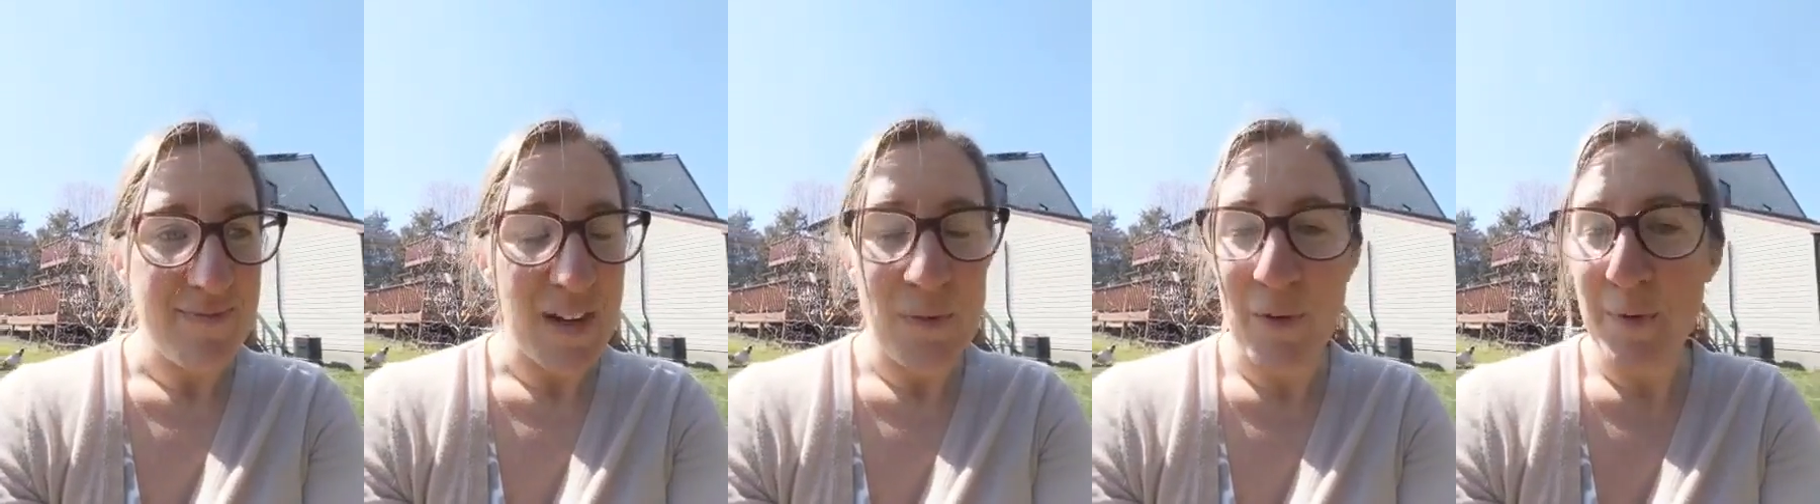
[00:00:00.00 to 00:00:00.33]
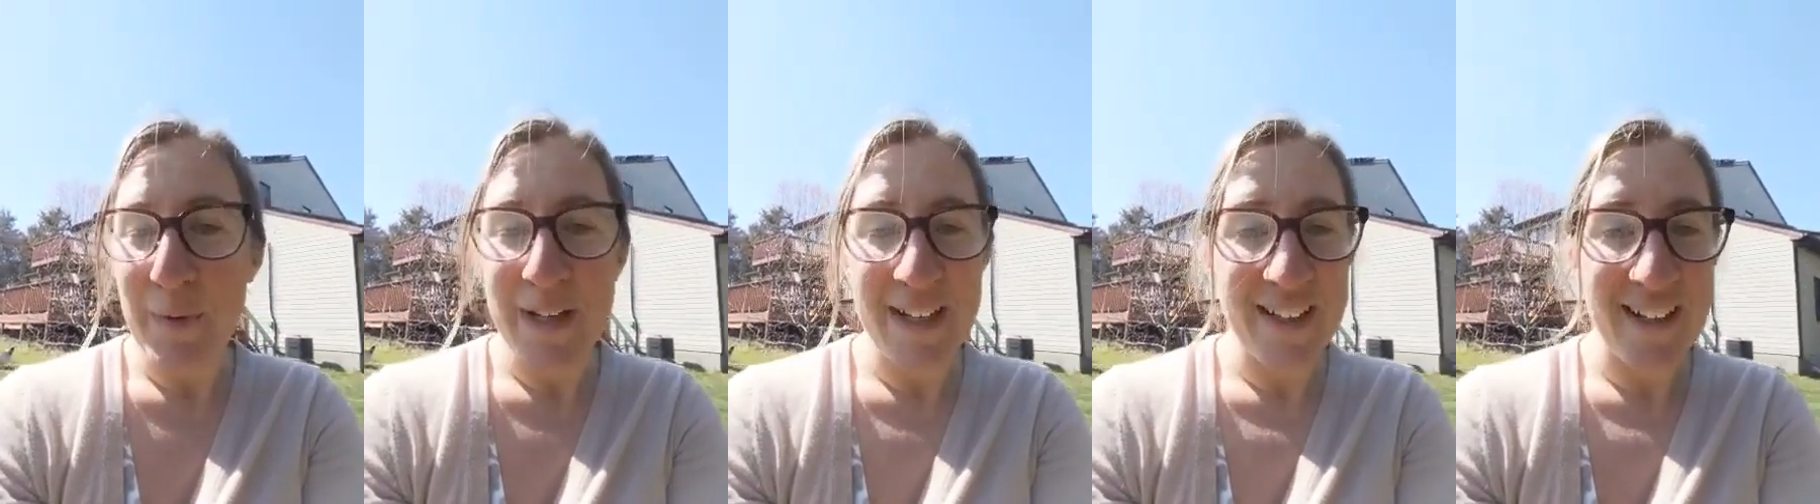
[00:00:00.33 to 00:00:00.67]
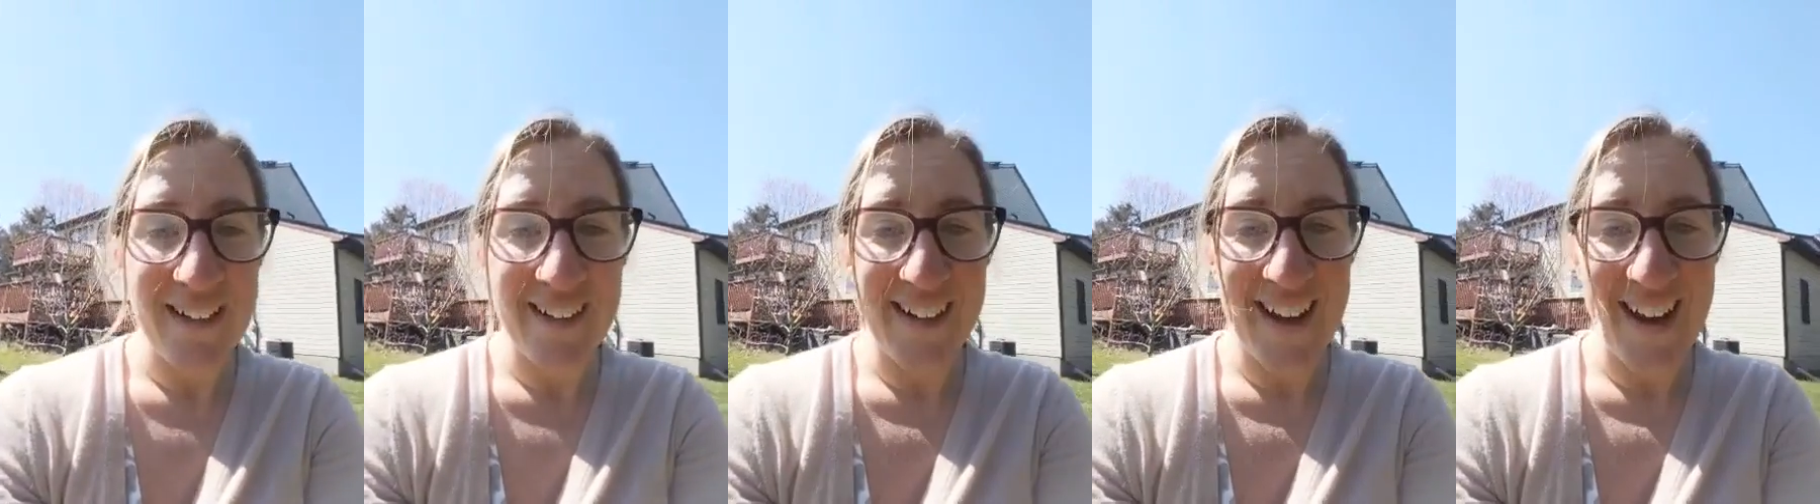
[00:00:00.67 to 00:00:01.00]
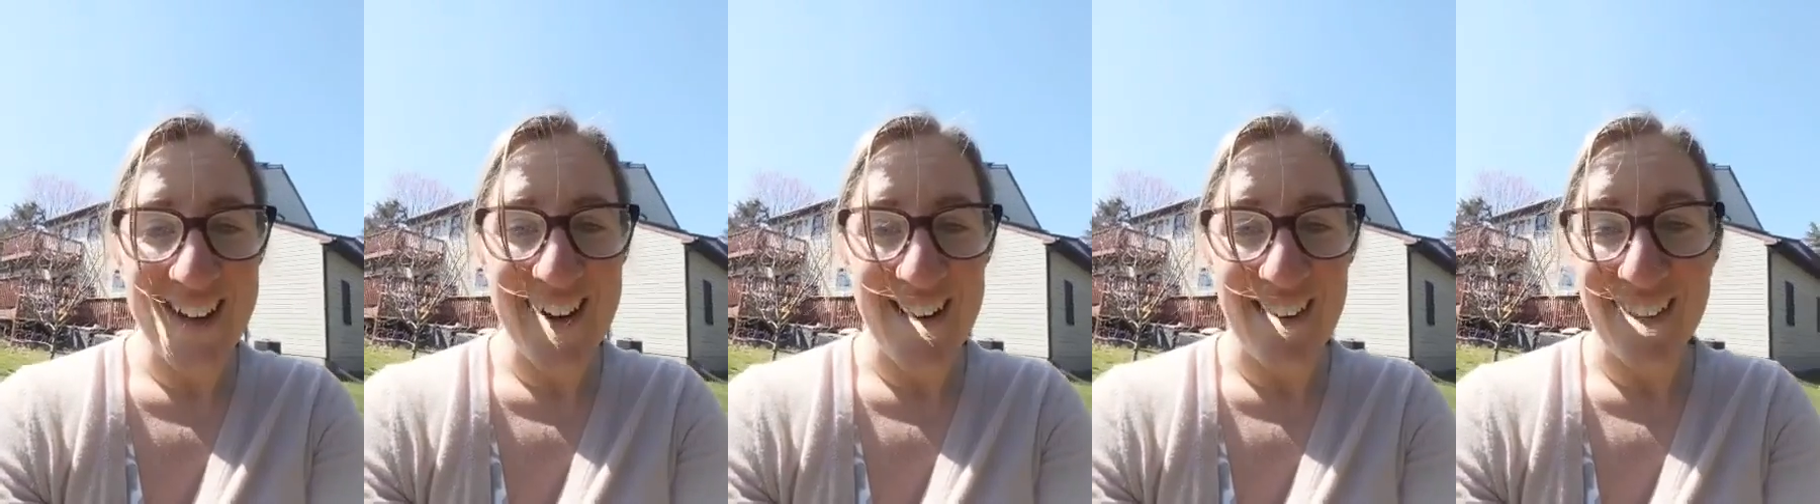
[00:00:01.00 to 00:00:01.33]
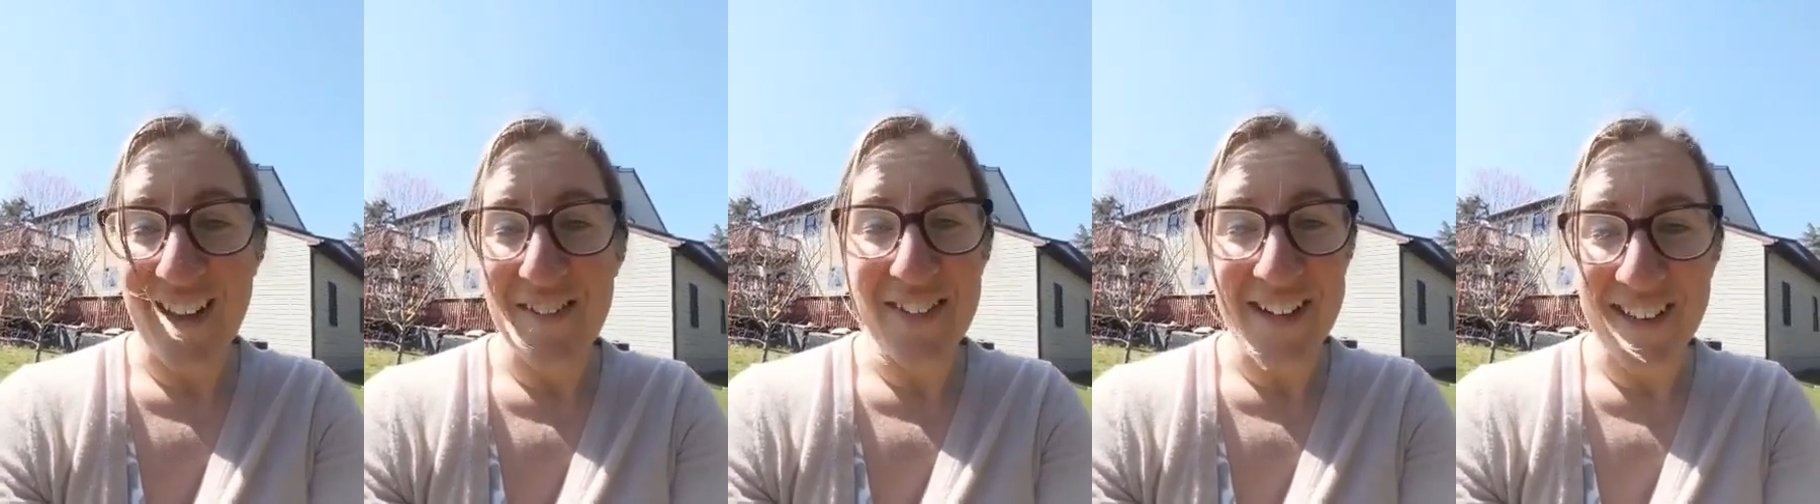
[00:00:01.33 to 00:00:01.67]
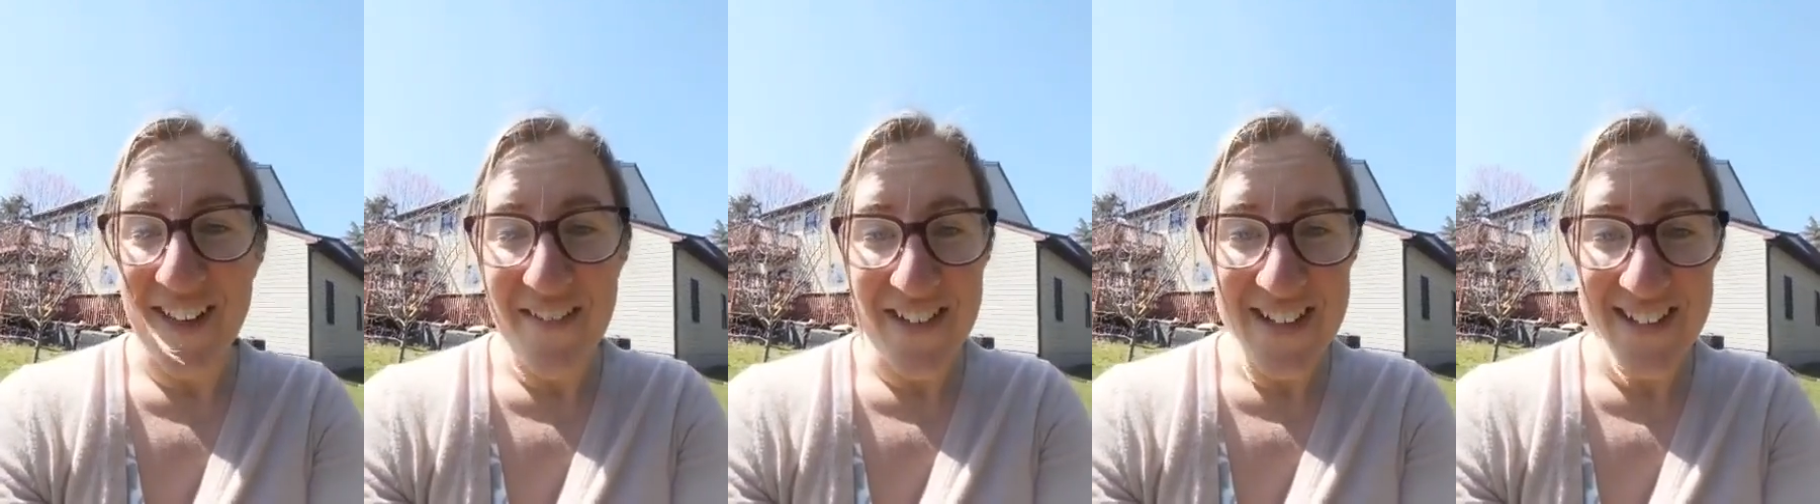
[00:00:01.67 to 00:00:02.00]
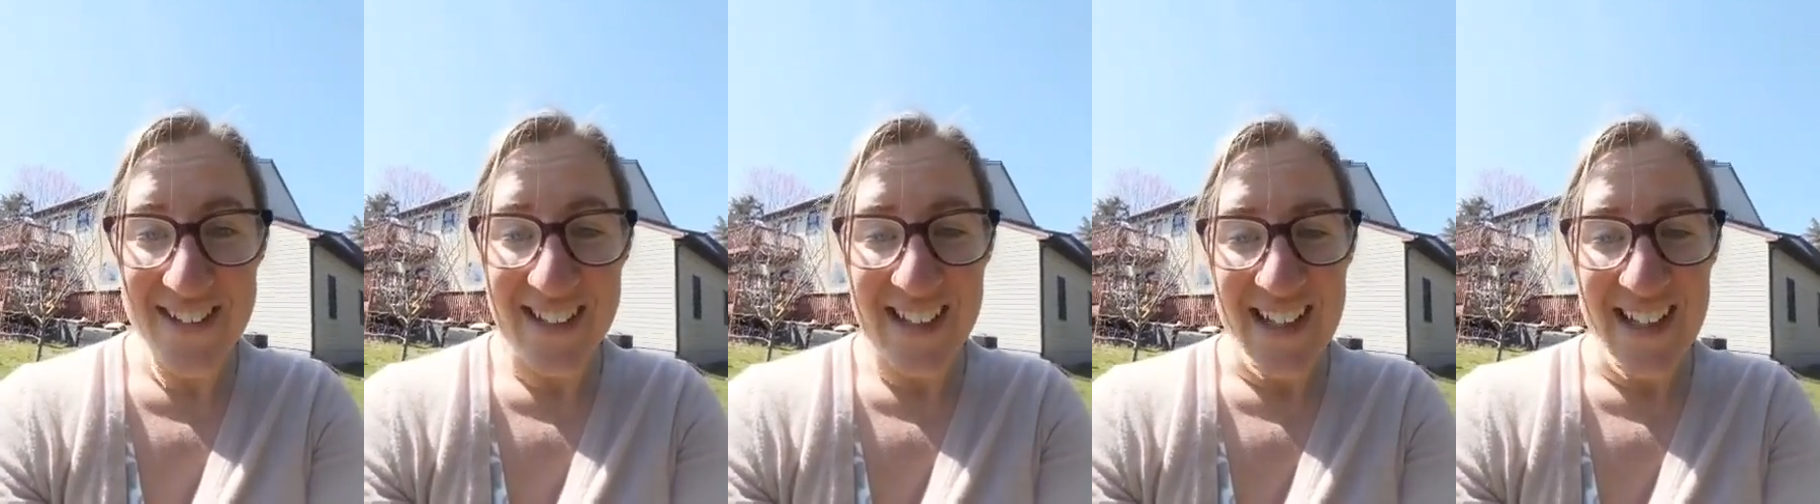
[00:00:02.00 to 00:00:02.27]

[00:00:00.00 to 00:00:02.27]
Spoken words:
we'll be in here again at 11:11.